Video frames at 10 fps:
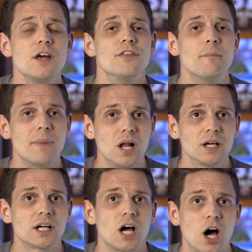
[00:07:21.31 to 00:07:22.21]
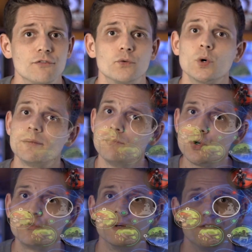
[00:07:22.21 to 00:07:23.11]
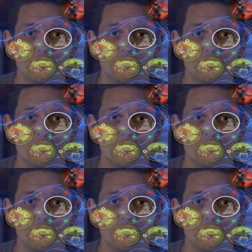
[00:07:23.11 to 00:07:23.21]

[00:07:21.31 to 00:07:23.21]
the Moloch Convoy movement